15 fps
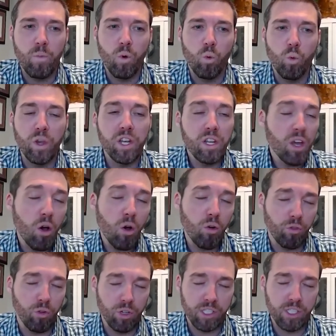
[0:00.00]
we know,
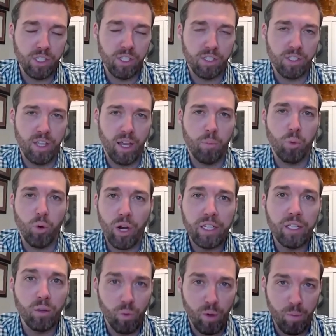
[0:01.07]
for instance, that
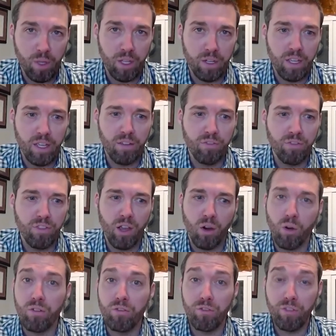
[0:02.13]
pregnant women, if they
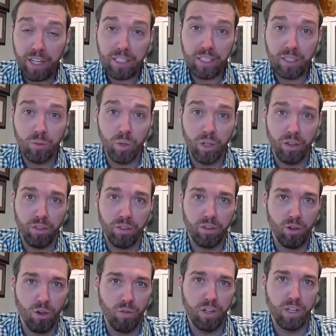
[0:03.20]
are infected with
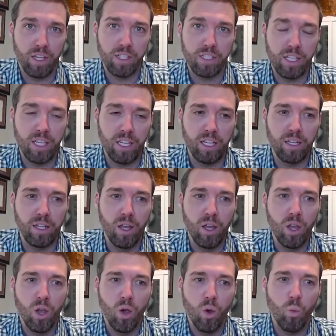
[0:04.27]
COVID-19,
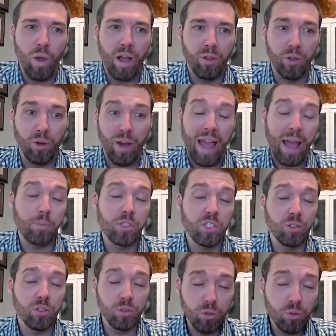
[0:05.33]
while their
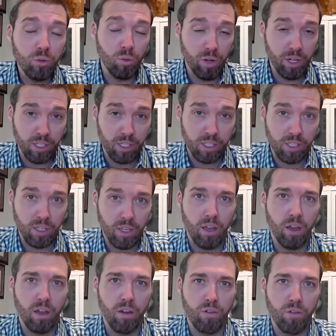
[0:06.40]
absolute risk
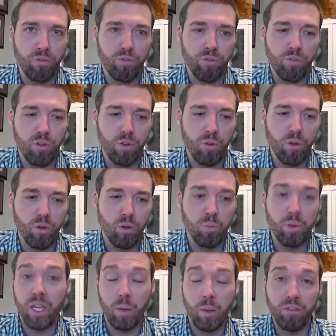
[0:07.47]
of
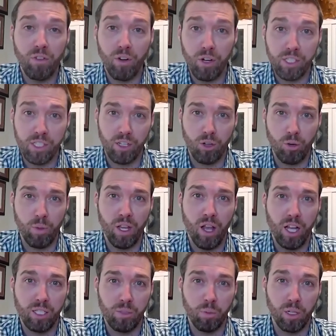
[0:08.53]
becoming very sick or being
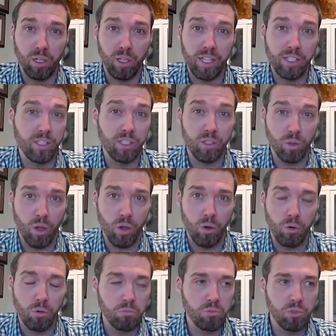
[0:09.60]
hospitalized is
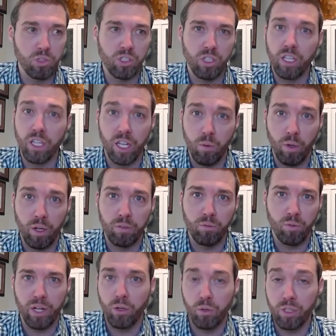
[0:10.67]
low, just like anyone,
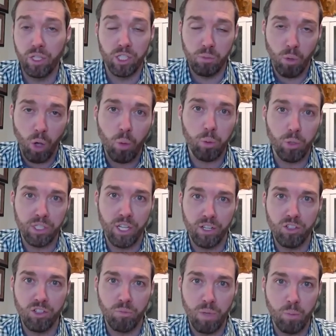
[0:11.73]
right? Only a small
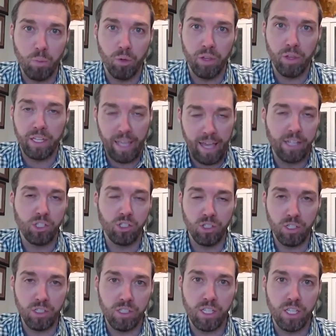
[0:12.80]
percentage of people that catch
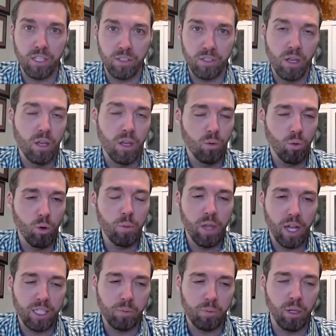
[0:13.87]
the disease will be
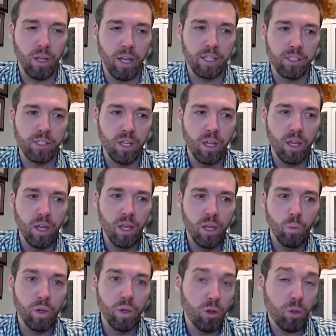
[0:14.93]
hospitalized.
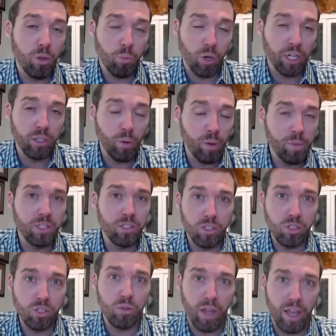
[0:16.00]
We know that pregnant women
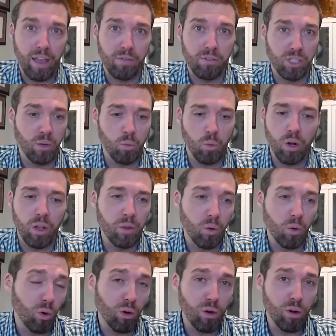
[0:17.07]
do have somewhere on the
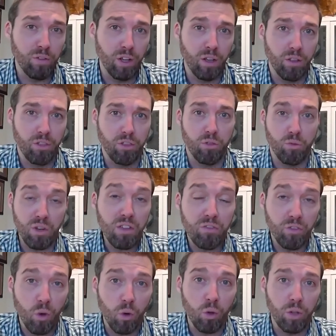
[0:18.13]
order of a
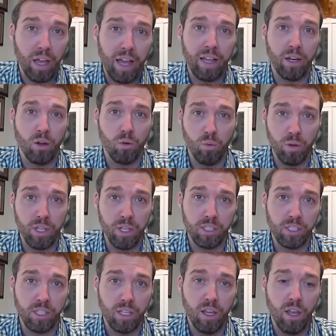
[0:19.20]
threefold higher
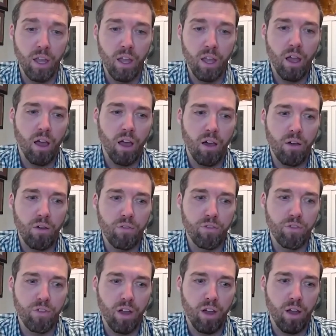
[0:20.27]
risk
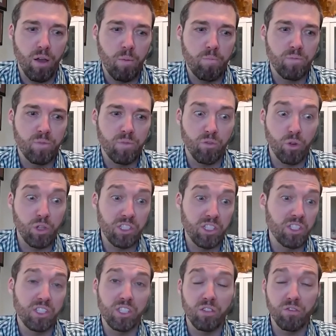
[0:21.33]
of, for
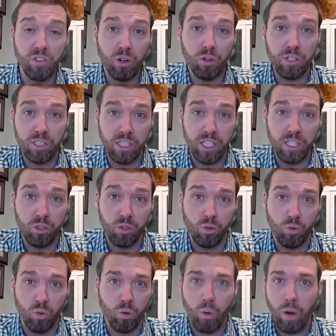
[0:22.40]
instance, severe disease
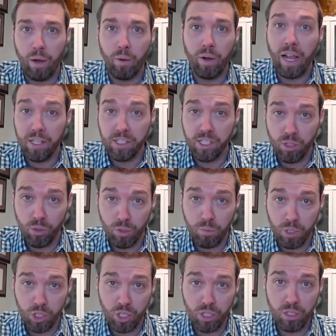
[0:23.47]
requiring ICU
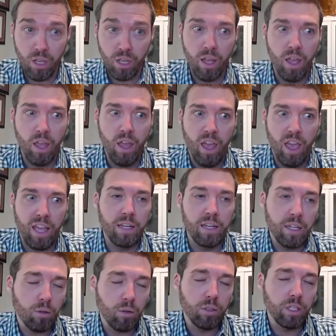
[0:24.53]
admission, and
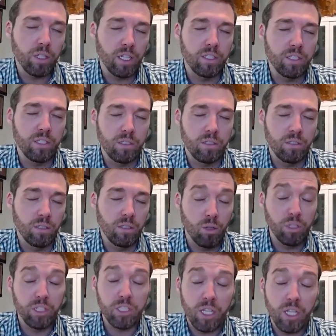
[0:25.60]

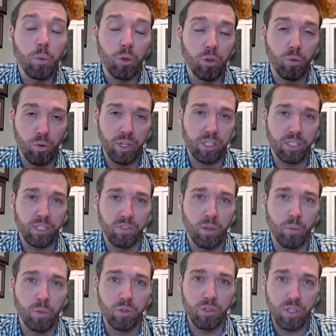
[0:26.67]
nearly double the risk of
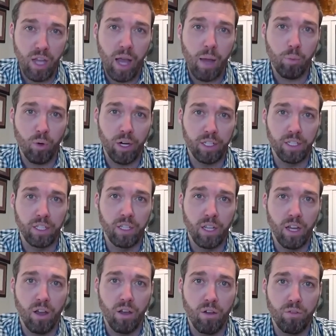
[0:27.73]
someone who's not pregnant
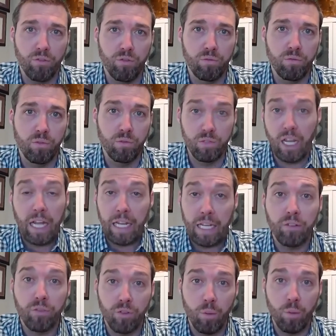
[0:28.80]
of
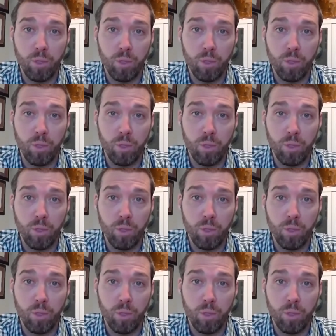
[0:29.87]
dying from the